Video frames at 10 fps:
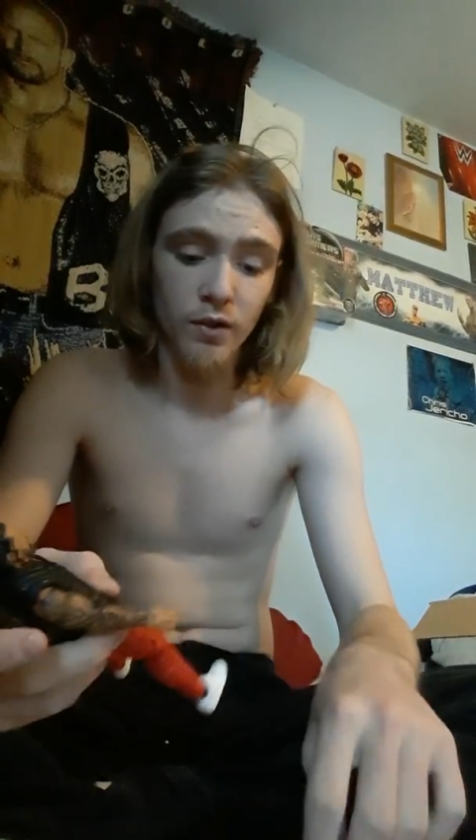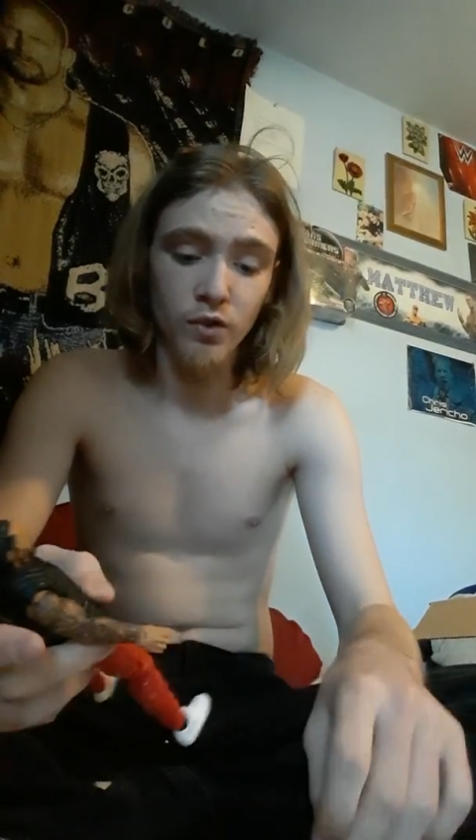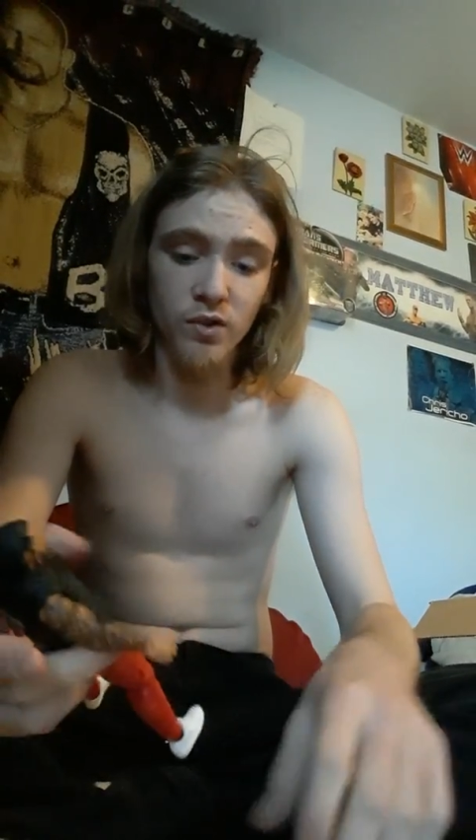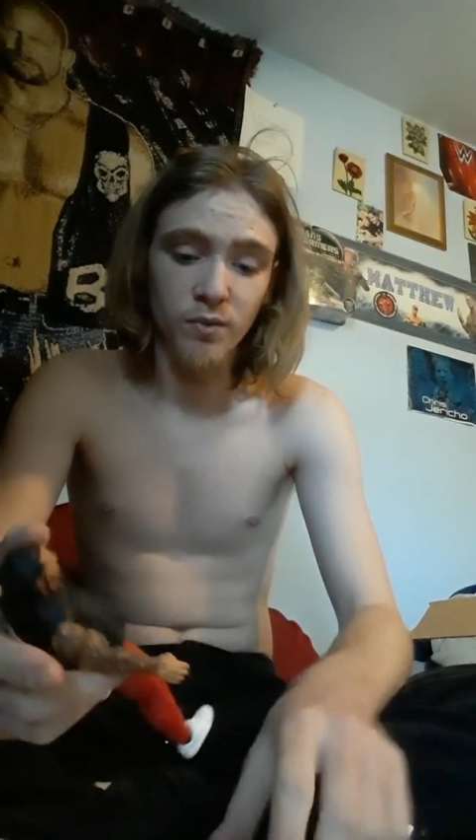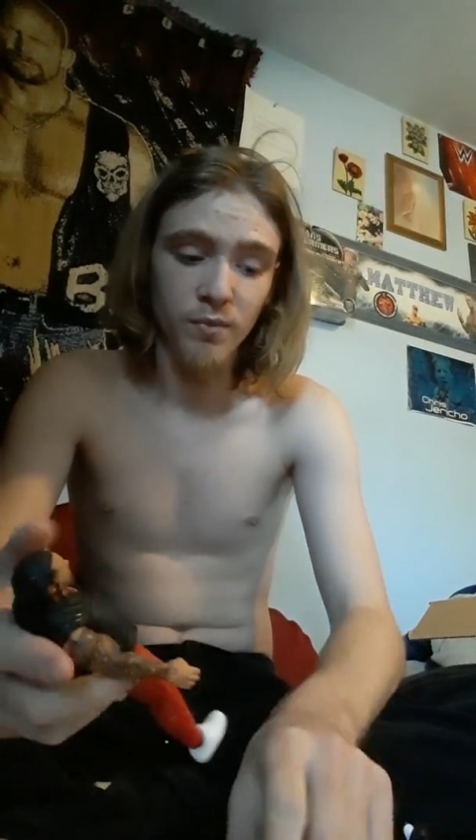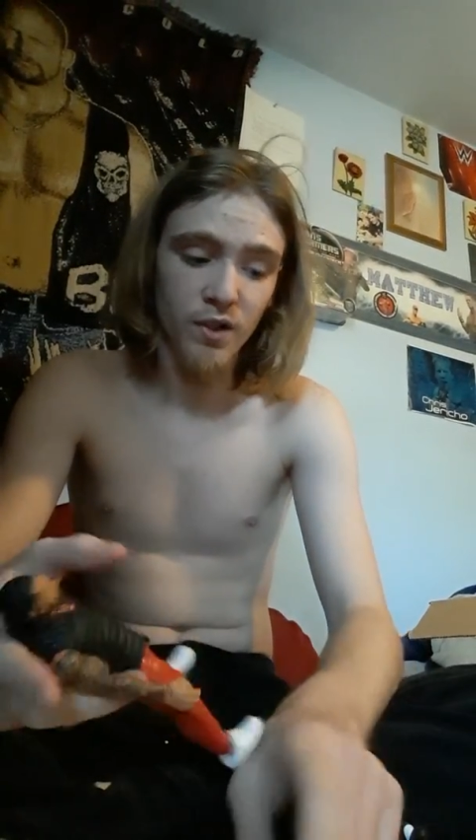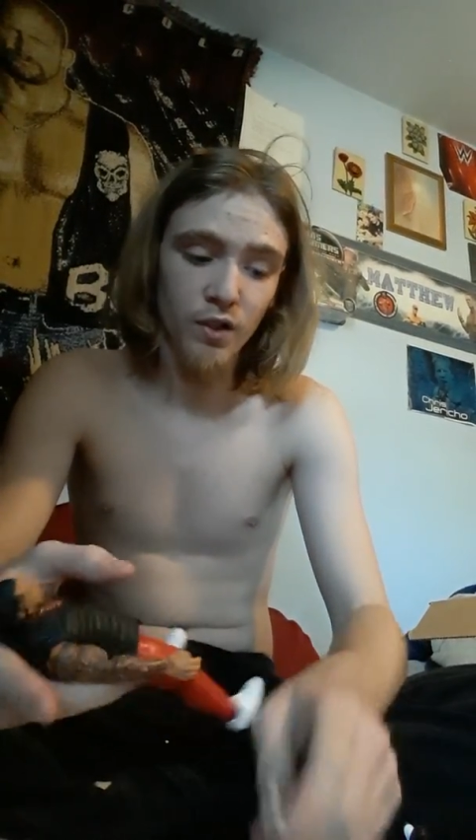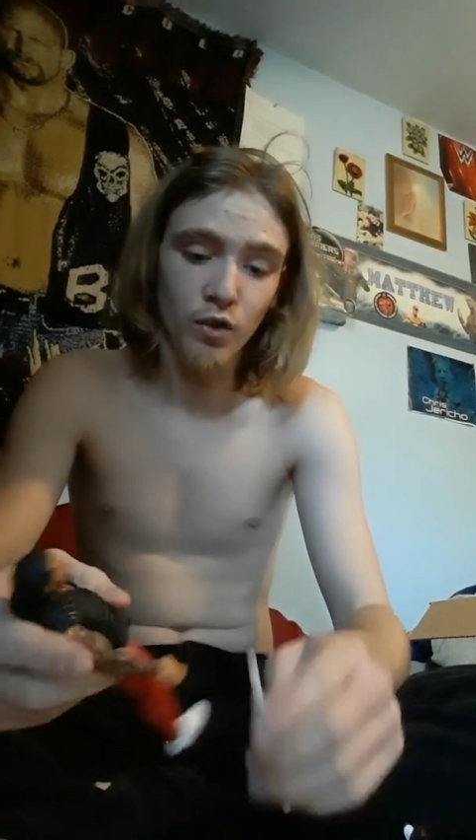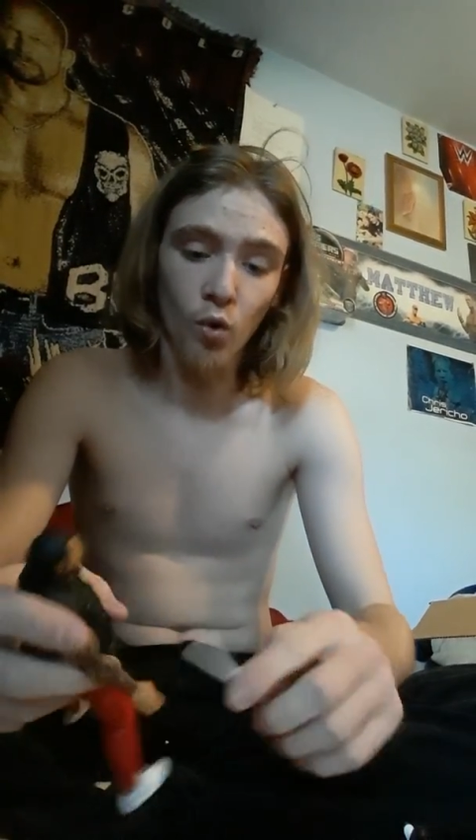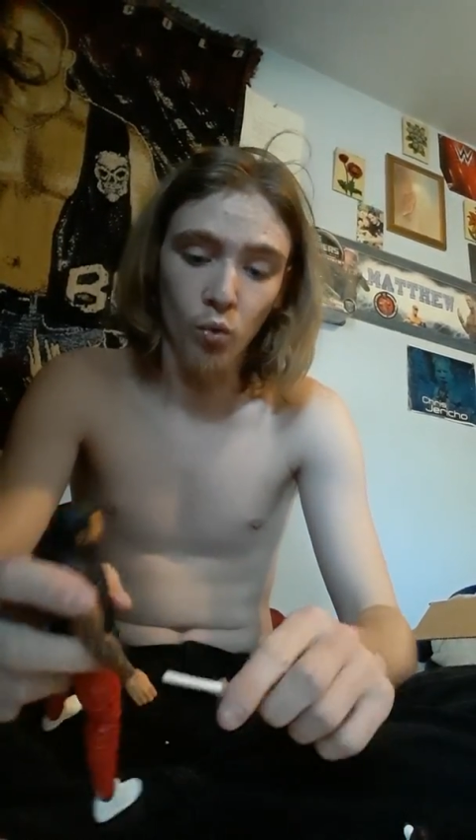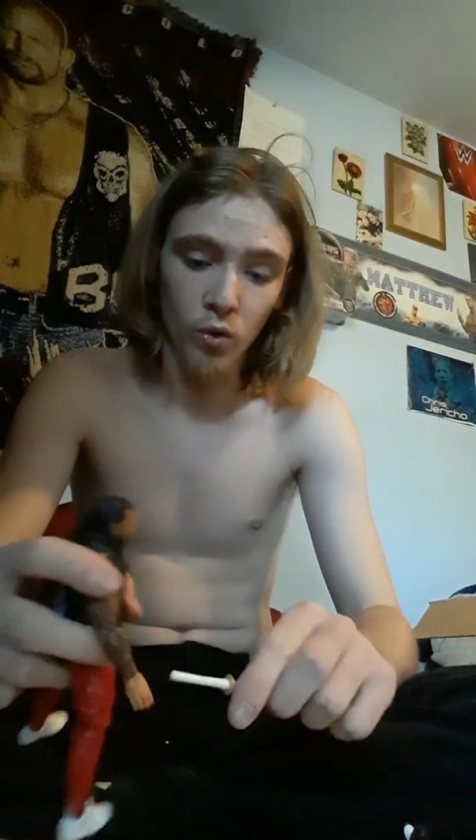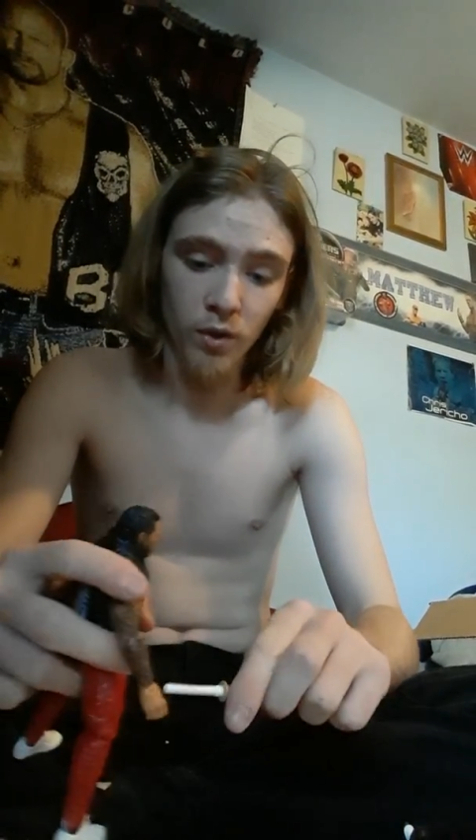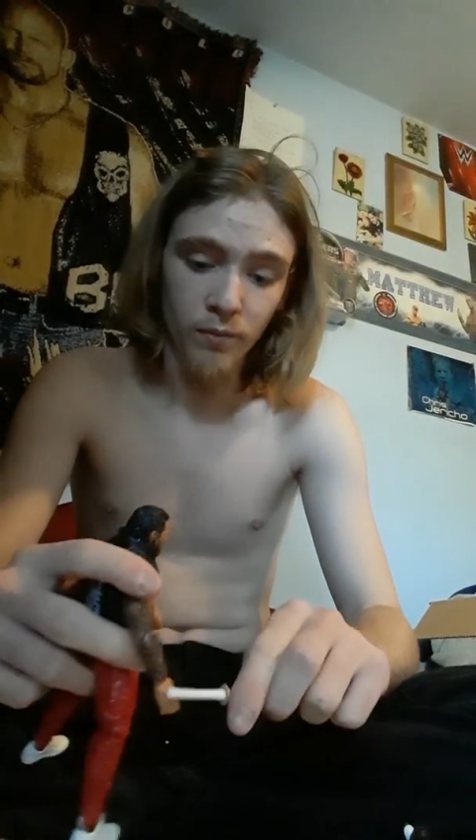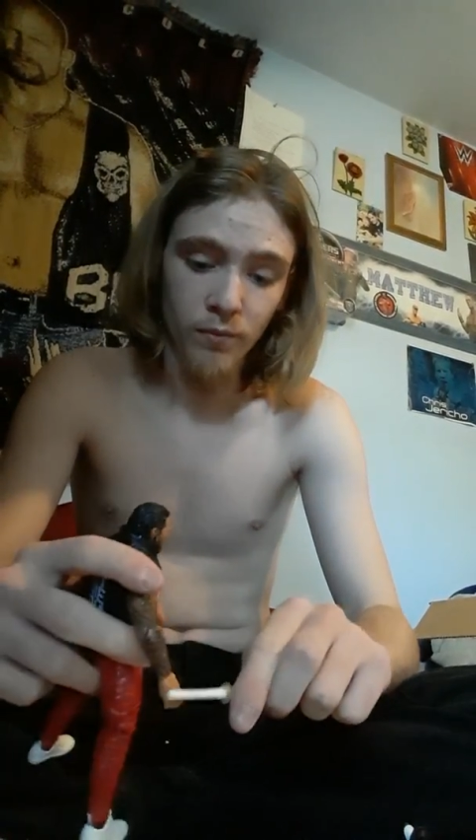there's the big gold